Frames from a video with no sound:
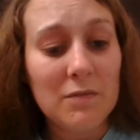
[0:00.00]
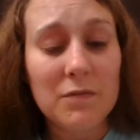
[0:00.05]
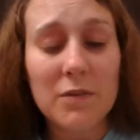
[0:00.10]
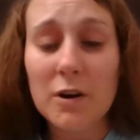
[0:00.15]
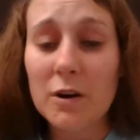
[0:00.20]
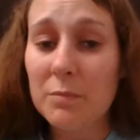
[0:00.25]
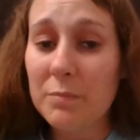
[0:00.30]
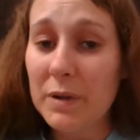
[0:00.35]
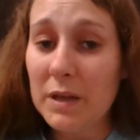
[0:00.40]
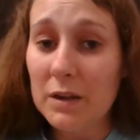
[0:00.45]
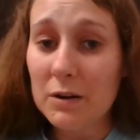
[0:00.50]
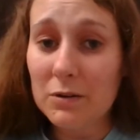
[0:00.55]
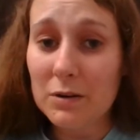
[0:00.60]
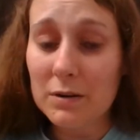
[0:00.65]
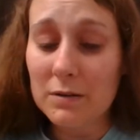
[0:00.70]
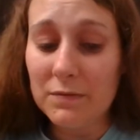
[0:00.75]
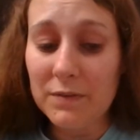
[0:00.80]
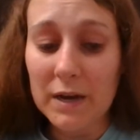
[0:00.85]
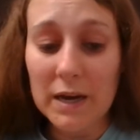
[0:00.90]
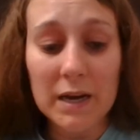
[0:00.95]
far better
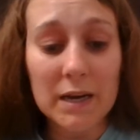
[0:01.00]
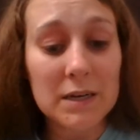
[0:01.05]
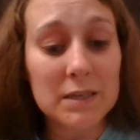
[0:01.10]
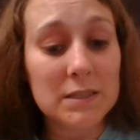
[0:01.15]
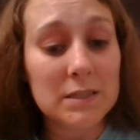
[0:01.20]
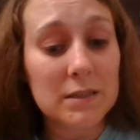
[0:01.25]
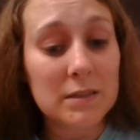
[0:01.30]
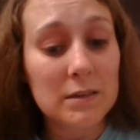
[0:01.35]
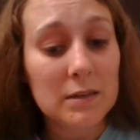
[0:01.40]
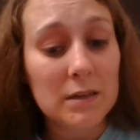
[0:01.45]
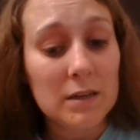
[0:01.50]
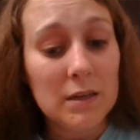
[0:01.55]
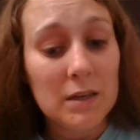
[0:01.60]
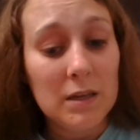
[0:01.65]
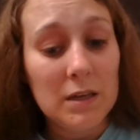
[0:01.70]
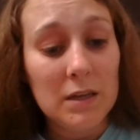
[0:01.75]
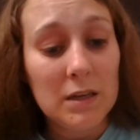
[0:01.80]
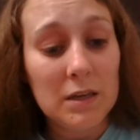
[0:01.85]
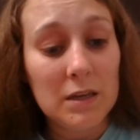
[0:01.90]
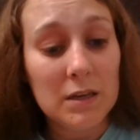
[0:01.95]
in fact,
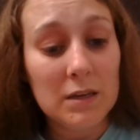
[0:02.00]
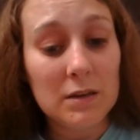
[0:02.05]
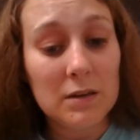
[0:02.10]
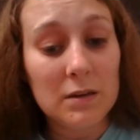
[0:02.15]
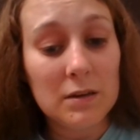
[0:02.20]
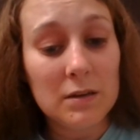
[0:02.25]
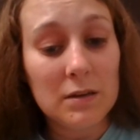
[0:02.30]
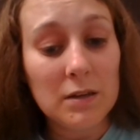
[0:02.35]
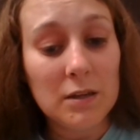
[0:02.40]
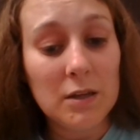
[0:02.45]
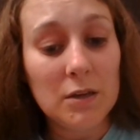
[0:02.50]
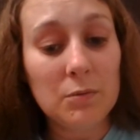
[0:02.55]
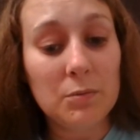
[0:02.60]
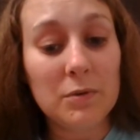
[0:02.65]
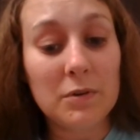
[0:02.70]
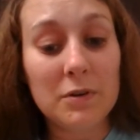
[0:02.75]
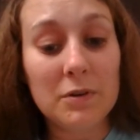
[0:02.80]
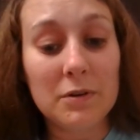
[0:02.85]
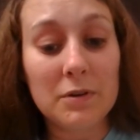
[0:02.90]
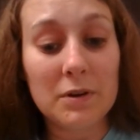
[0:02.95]
he
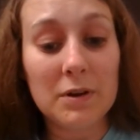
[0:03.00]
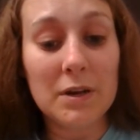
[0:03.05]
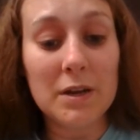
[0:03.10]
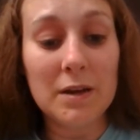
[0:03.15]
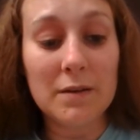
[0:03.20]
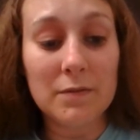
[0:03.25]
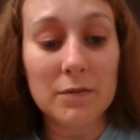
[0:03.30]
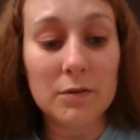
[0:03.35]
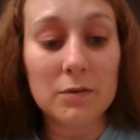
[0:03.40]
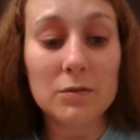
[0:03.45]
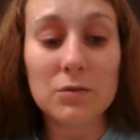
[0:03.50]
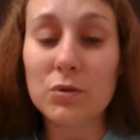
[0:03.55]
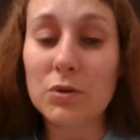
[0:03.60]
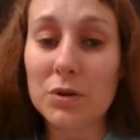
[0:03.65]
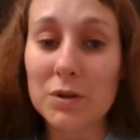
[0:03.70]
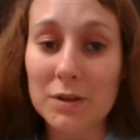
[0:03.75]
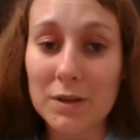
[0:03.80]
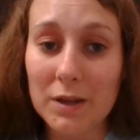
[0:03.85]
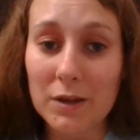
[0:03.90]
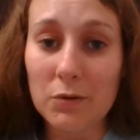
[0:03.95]
could never
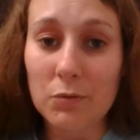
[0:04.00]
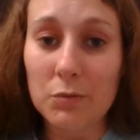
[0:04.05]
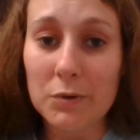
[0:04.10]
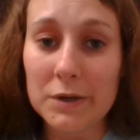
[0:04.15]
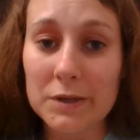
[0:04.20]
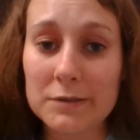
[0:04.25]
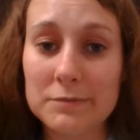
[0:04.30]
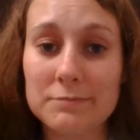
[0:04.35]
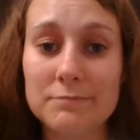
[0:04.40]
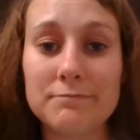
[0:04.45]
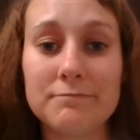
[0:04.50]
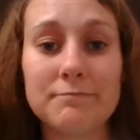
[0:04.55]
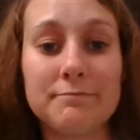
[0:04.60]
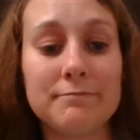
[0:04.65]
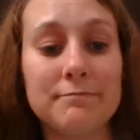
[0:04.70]
look like one.